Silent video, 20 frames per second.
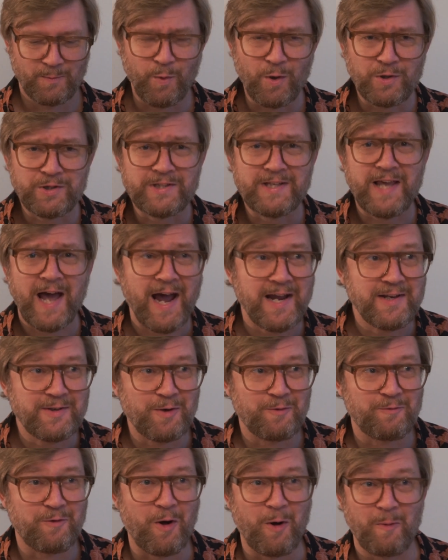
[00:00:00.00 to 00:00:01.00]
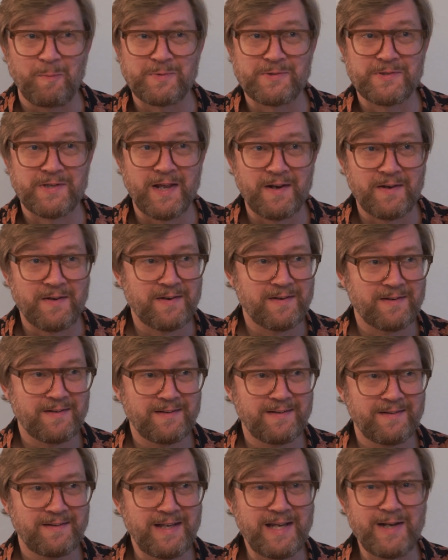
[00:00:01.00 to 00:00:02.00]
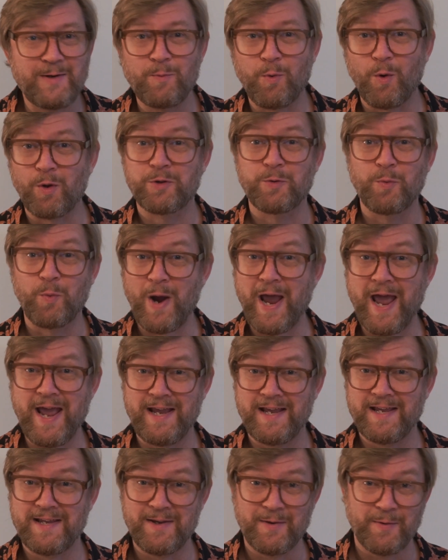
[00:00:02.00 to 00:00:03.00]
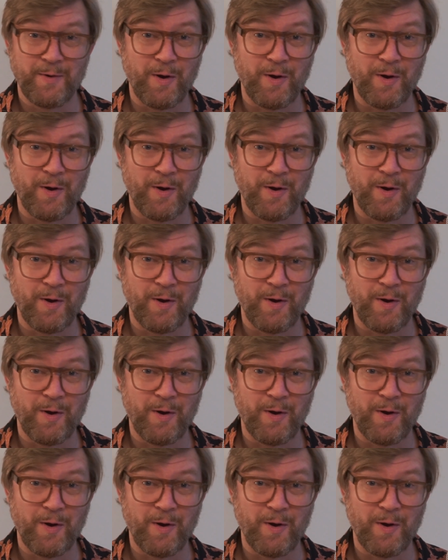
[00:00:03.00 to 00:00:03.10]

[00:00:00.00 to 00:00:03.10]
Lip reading: What kind of hops and in what way, you